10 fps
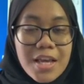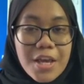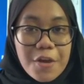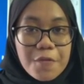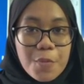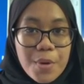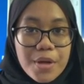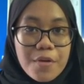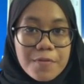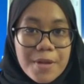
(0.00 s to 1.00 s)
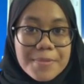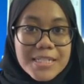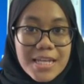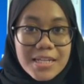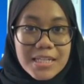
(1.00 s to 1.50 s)
If one of them
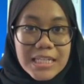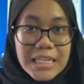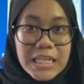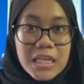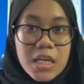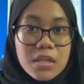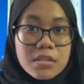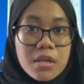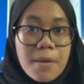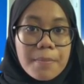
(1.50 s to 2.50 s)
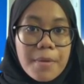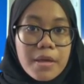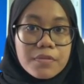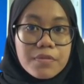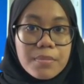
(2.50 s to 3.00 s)
suddenly jumps back
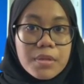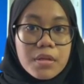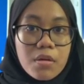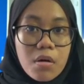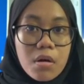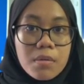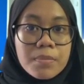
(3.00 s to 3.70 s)
from the door,